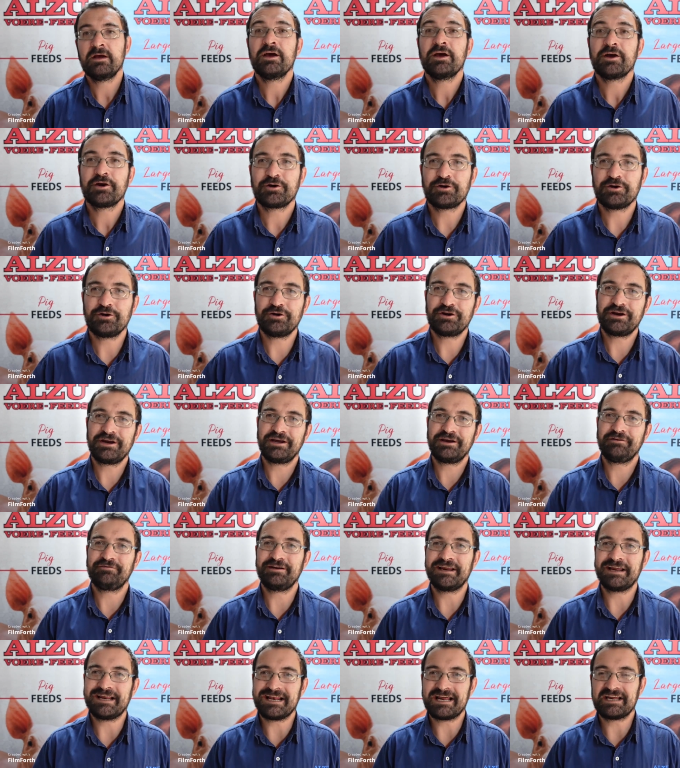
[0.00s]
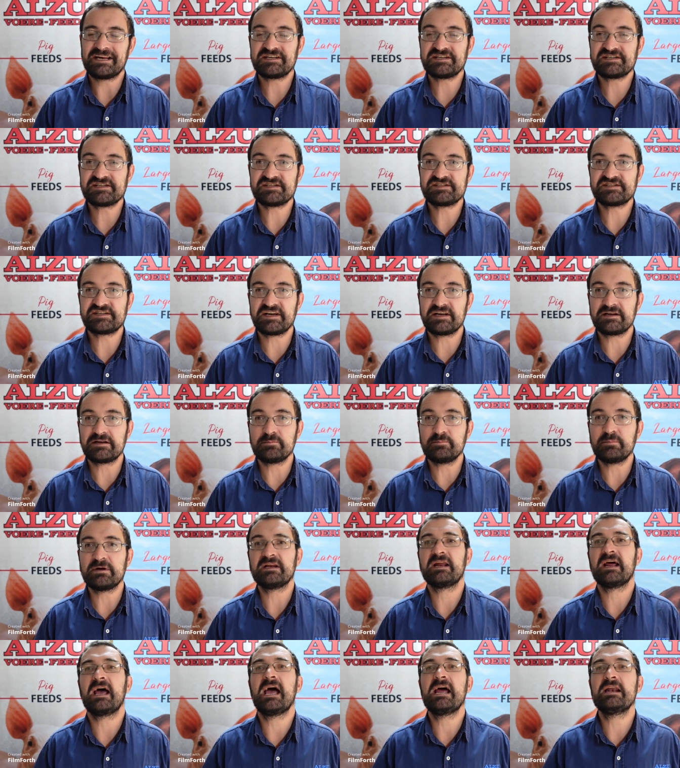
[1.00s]
Good evening, ladies and
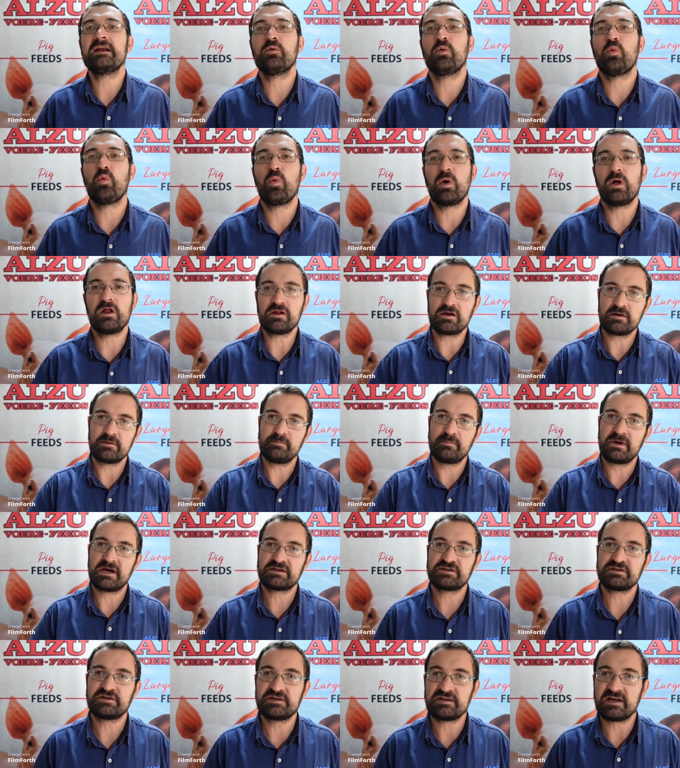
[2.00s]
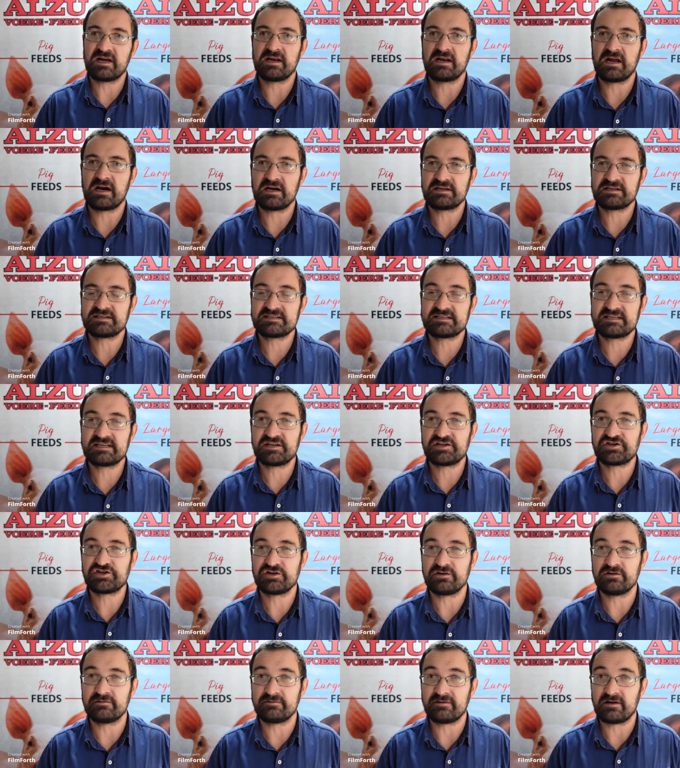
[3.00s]
gentlemen, and welcome back to tonight's
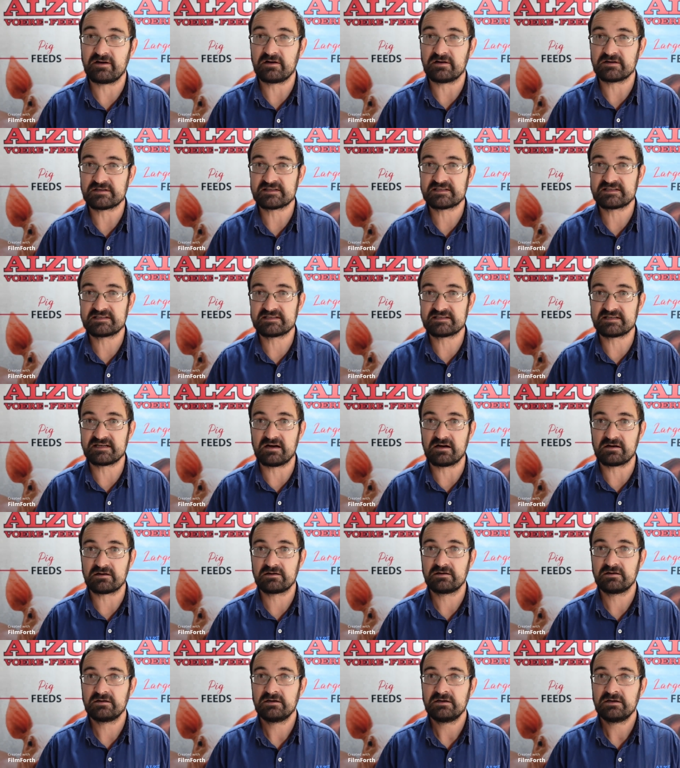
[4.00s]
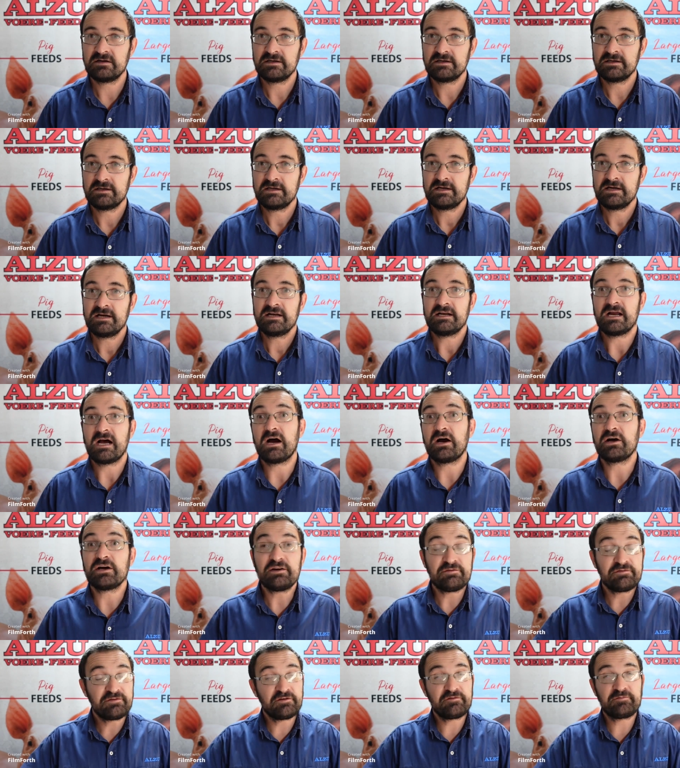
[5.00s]
session of Ask Zak. Now,
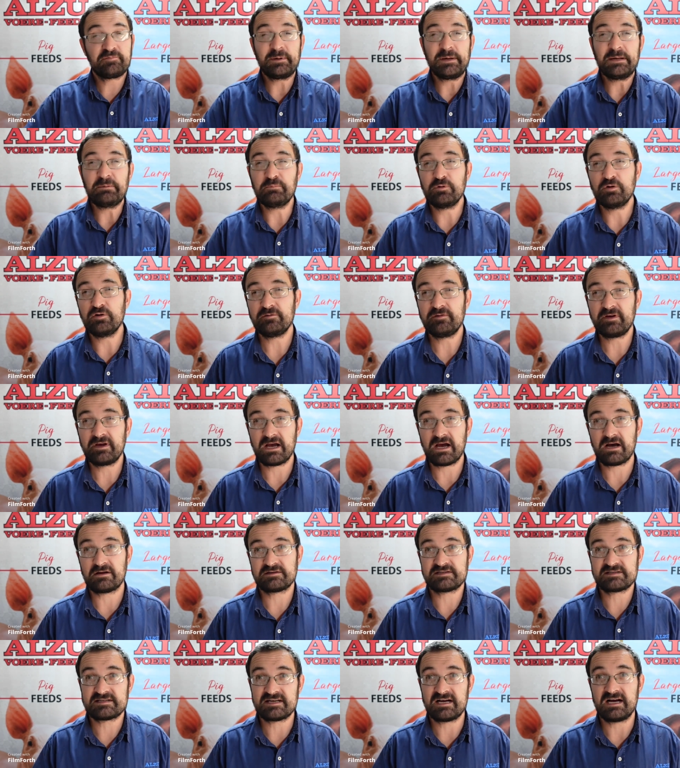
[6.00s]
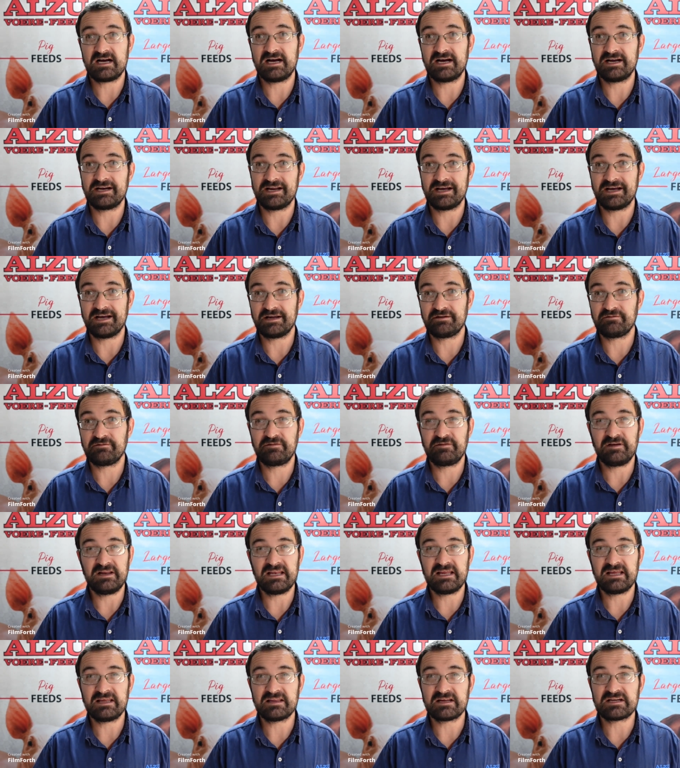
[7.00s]
if you've been moving outside and
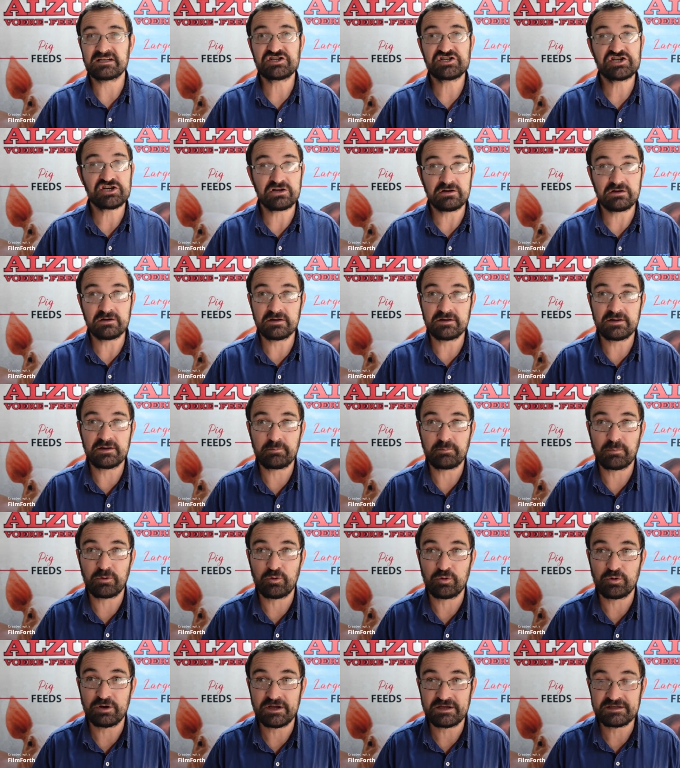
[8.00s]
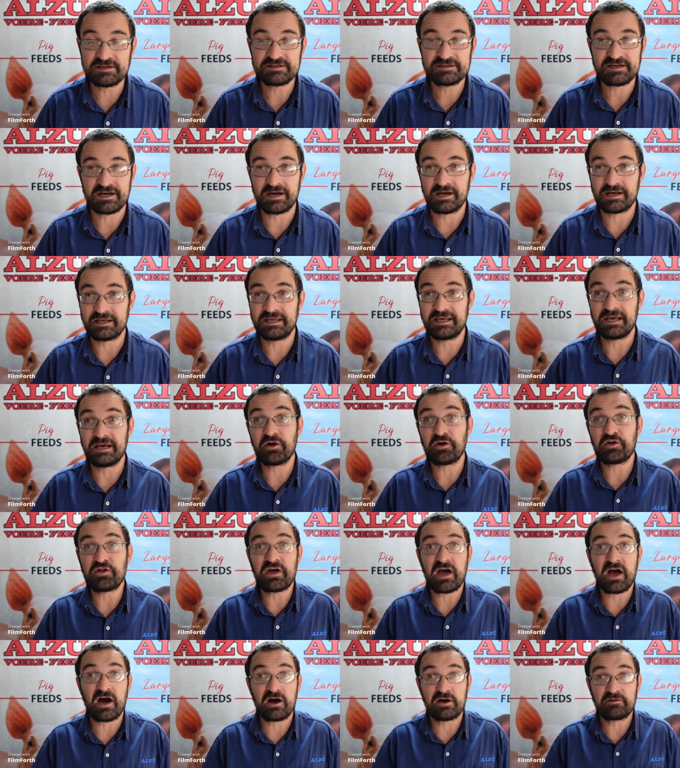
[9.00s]
feeling the chill in the mornings, here on
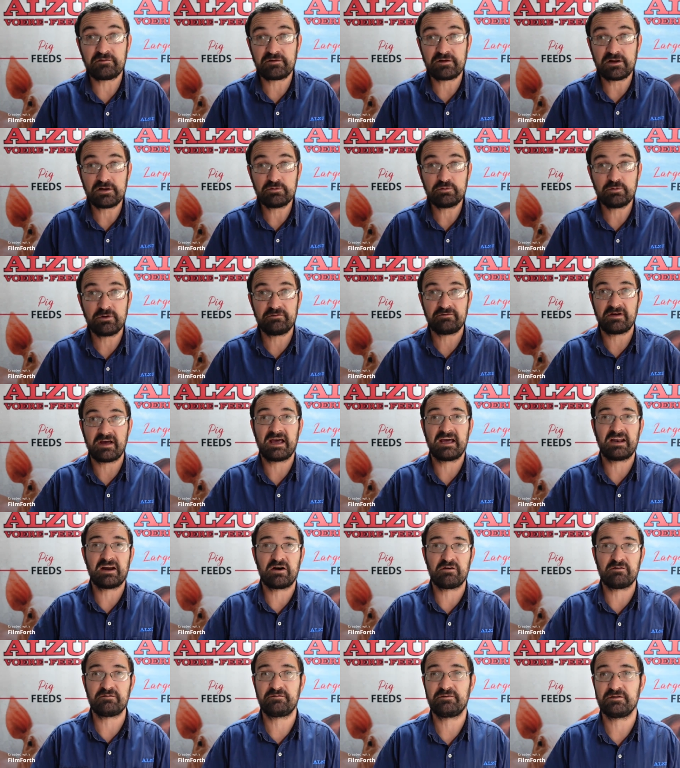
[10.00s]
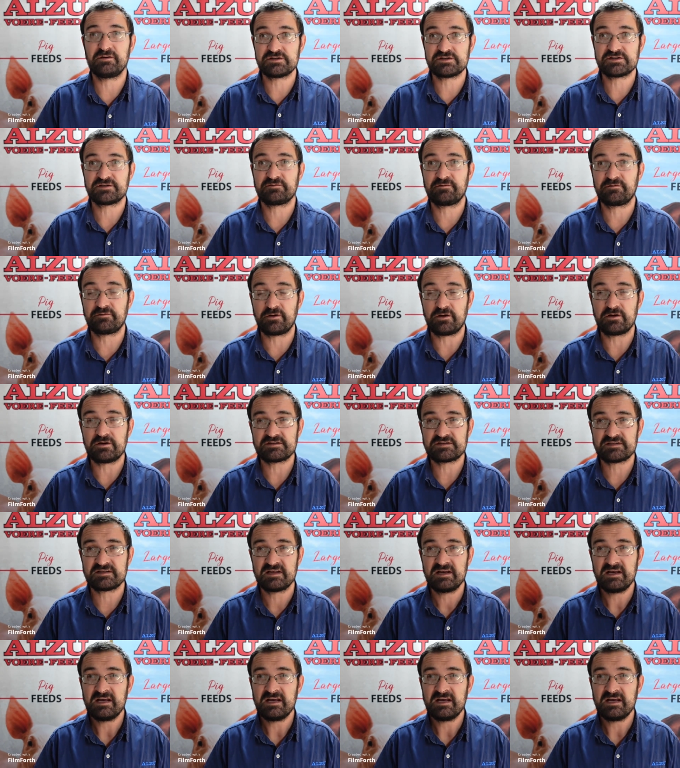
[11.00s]
the Highveld, we've had our first frost,